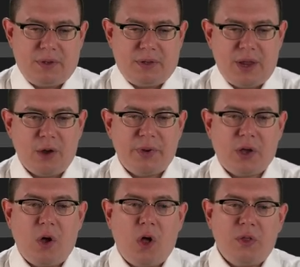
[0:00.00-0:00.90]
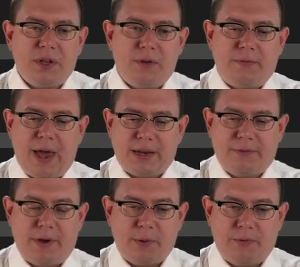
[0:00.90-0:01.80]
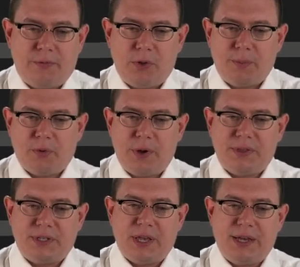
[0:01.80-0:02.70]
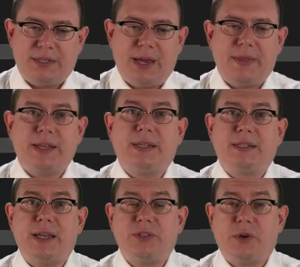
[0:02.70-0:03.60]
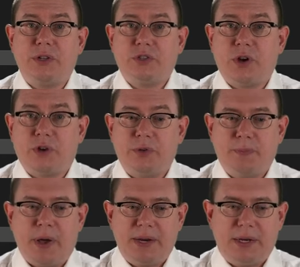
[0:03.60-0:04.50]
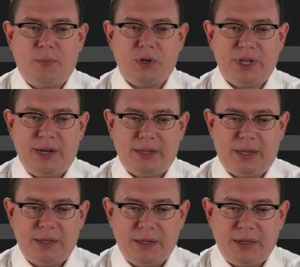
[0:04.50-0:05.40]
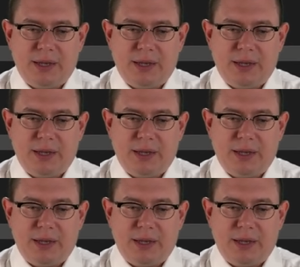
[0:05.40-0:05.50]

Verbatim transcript: Now recall that in fact if I were to fully parenthesize that that successor constructor is binding more tightly